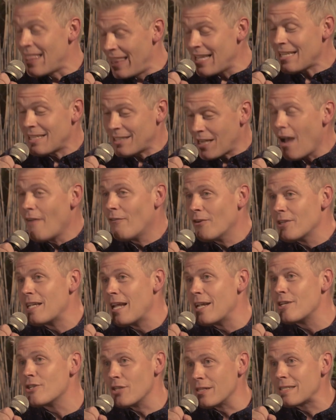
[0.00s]
This
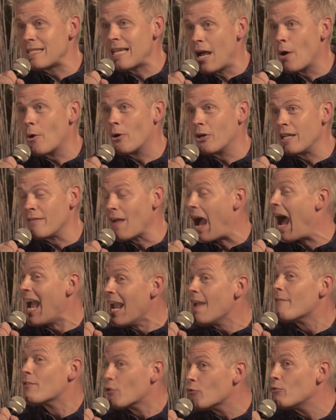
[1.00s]
conversation is now our eve.
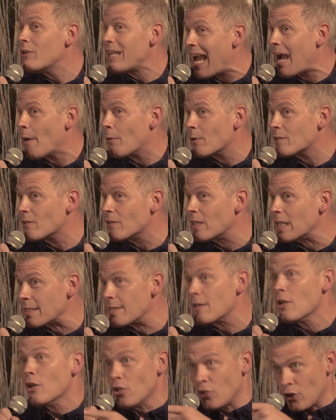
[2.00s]
I have 3 hours for
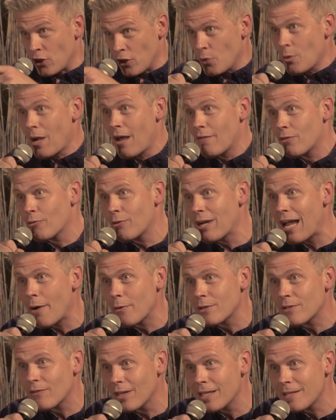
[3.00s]
this. Do you have 3
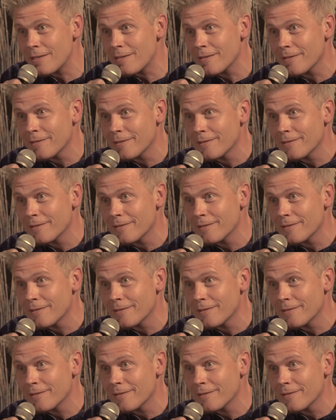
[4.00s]
hours for this?